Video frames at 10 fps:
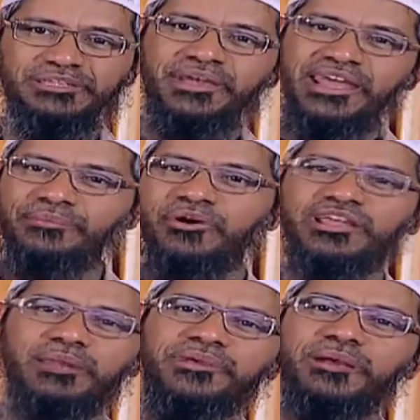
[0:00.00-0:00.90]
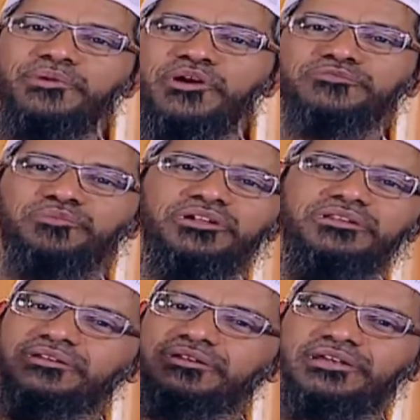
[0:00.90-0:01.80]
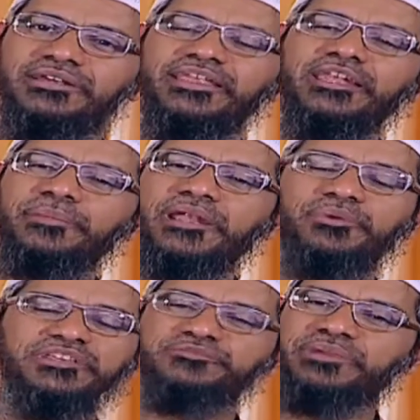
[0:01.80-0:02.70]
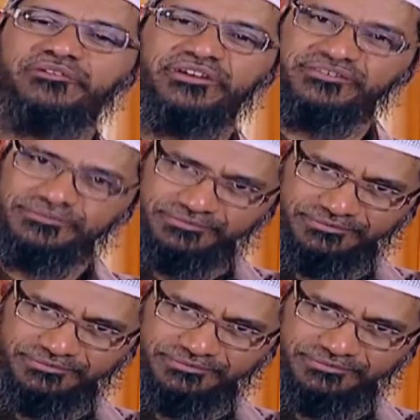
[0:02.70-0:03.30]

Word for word: But the meher amount can become big or small. That depend upon husband and wife.